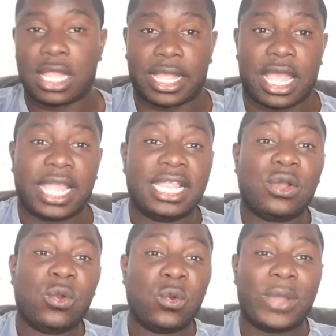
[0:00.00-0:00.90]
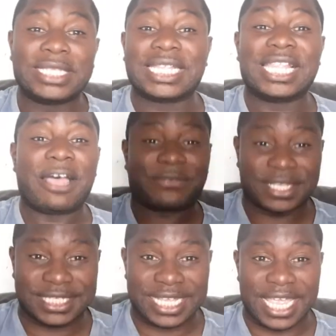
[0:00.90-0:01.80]
like I always love
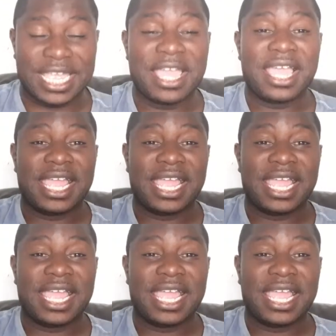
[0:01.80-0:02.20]
to say,